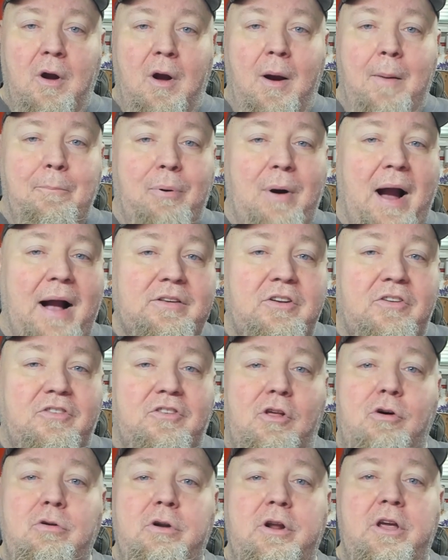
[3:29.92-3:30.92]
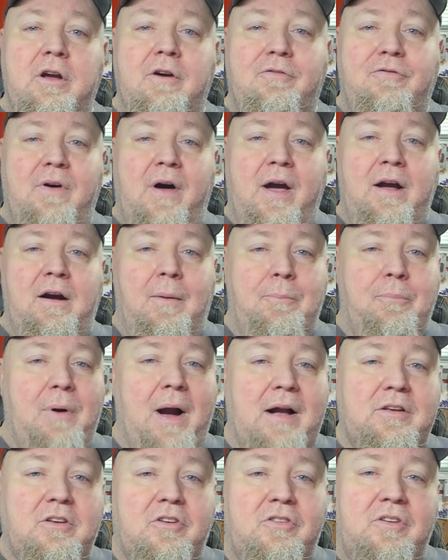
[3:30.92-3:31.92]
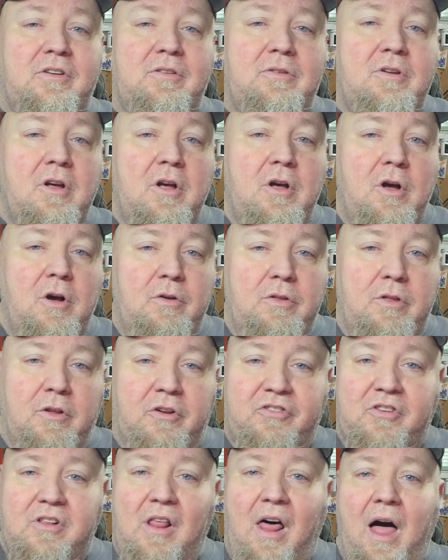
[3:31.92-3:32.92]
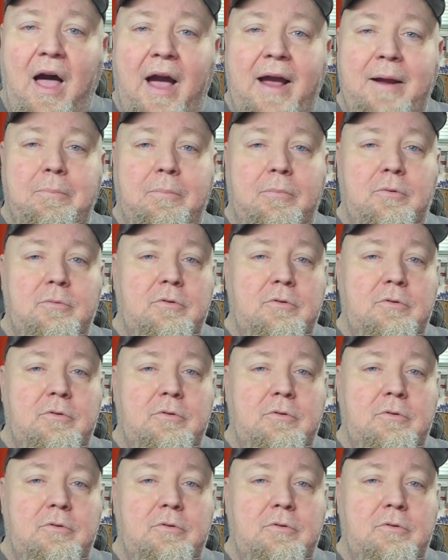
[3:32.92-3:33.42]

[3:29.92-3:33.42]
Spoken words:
Practice loading your firearm. Practicing the slide.